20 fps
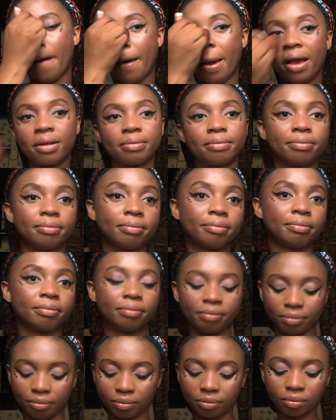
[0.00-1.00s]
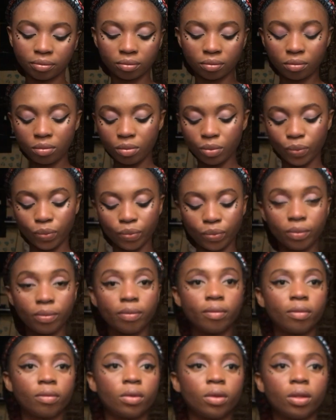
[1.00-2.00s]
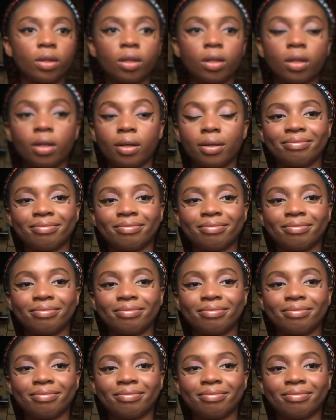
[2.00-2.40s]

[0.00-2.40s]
Nobody speaks.